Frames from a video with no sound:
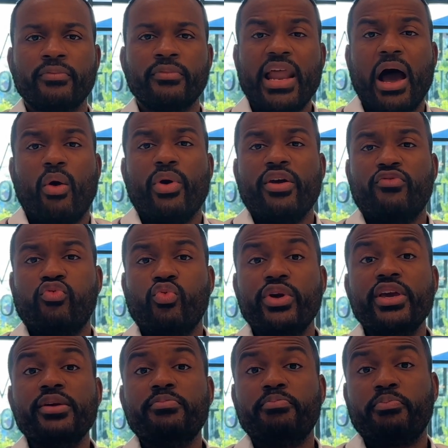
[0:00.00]
Now, if
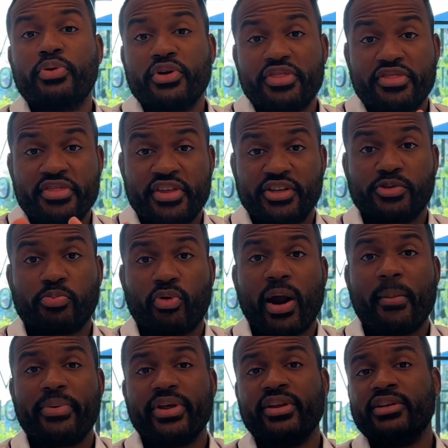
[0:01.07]
we put this
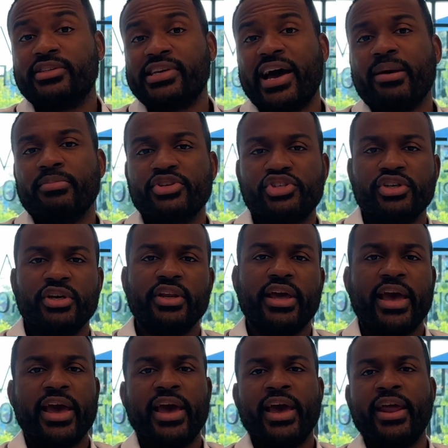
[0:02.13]
property in a time machine
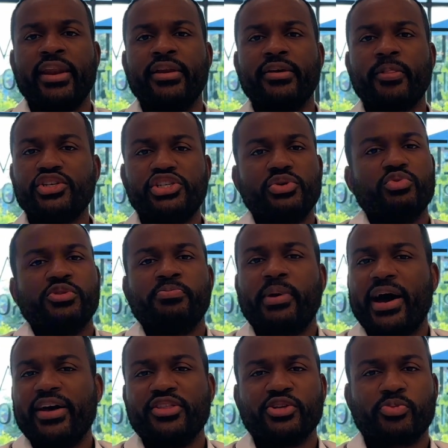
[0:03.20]
and she was
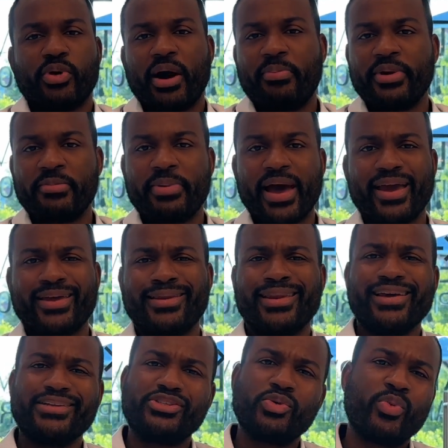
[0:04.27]
buying this property back in
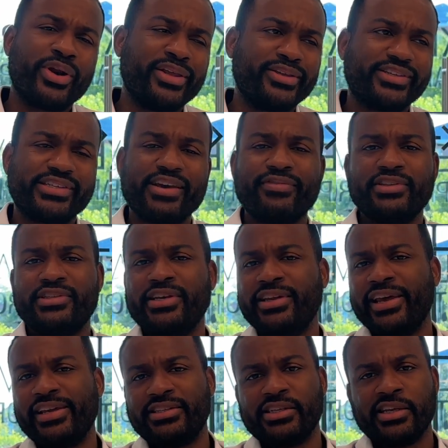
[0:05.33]
like 2017,
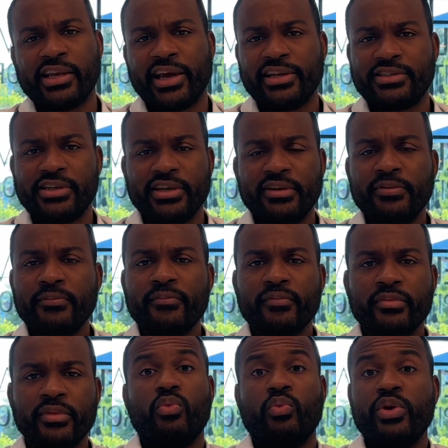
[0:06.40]
18, 19,
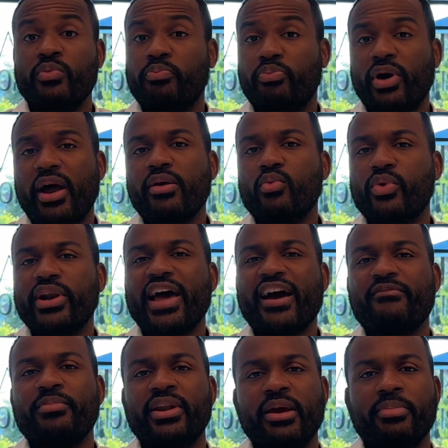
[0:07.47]
we probably wouldn't
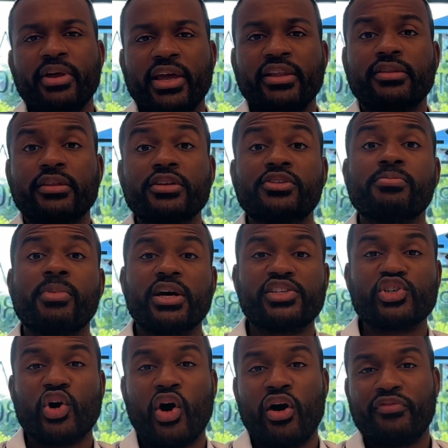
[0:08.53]
have been able to get this
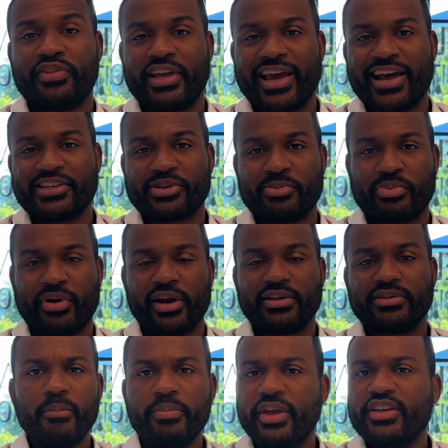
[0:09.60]
much off the asking
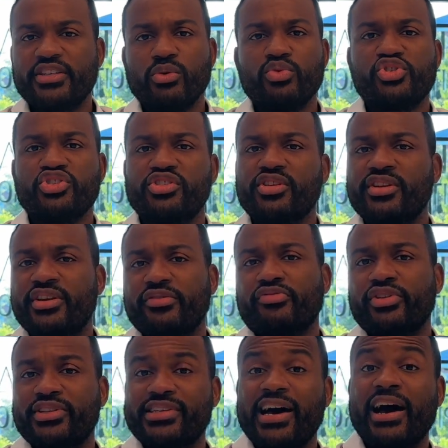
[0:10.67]
price, because it was just a
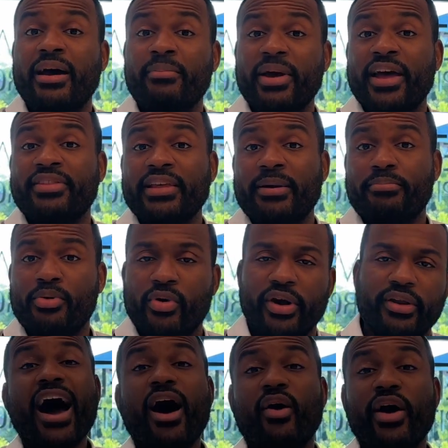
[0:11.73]
different time at that
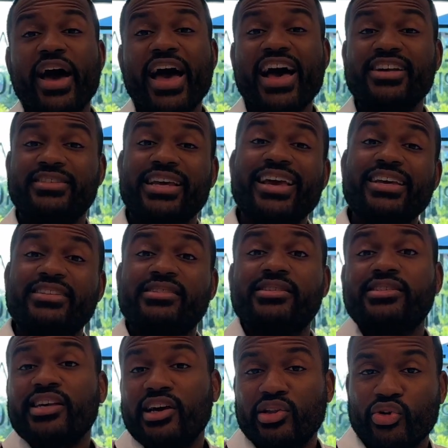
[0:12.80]
point. Now, as a
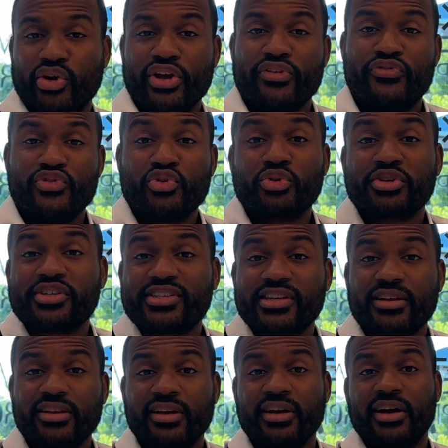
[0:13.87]
seller, if you're
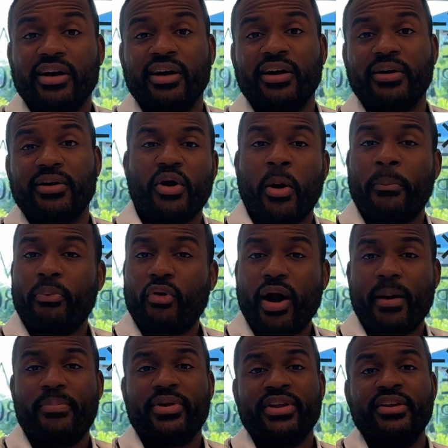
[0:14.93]
selling a
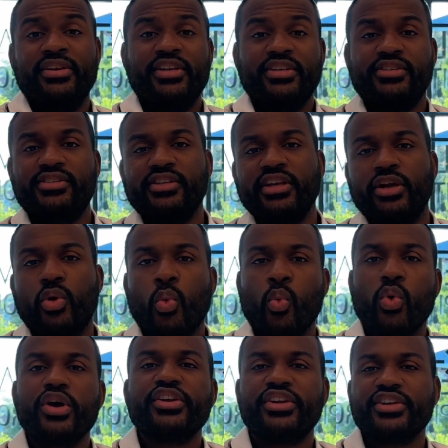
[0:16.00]
property in DC,
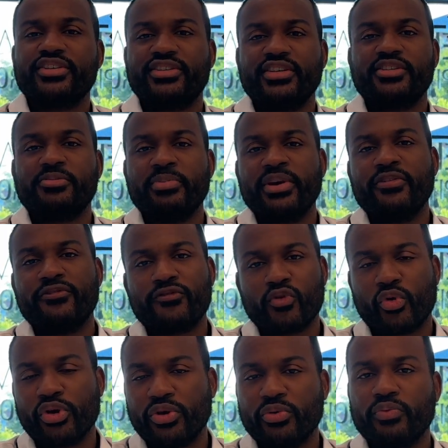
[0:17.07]
what does this mean
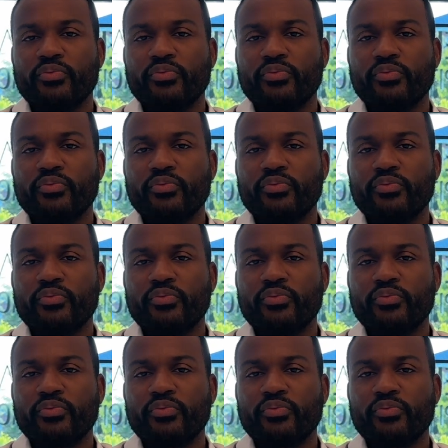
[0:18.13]
for you?